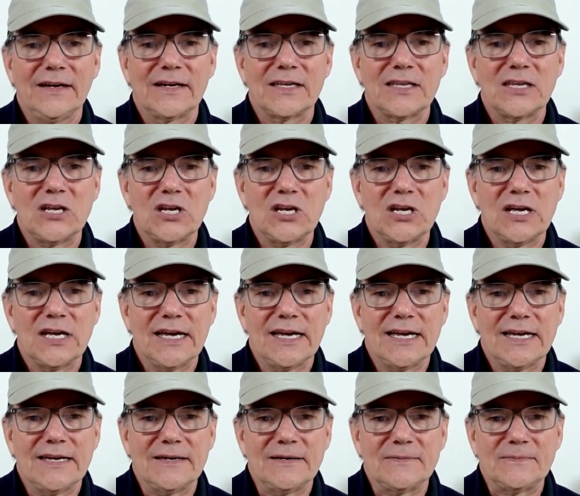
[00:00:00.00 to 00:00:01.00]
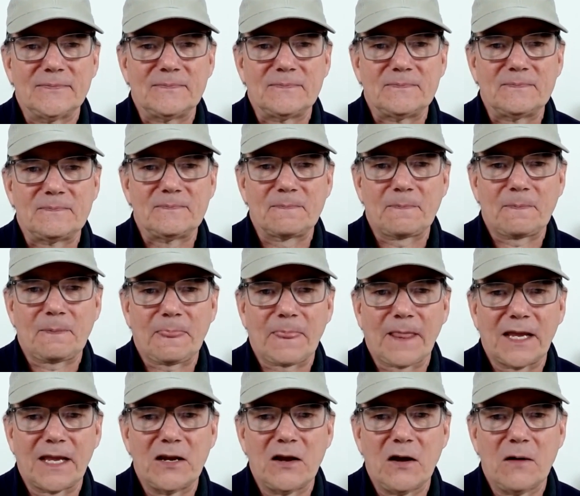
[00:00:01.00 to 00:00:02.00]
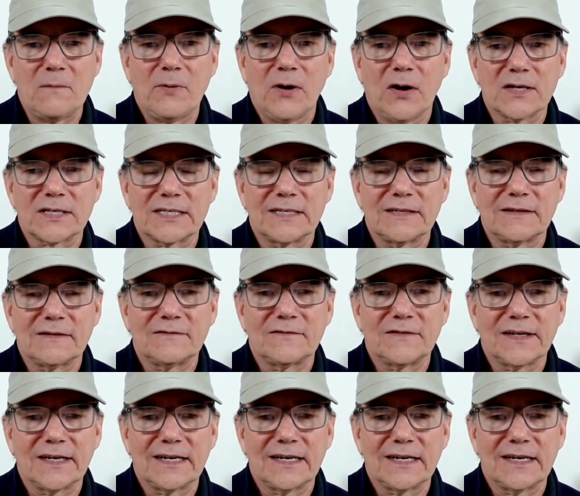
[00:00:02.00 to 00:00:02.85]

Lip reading: a positive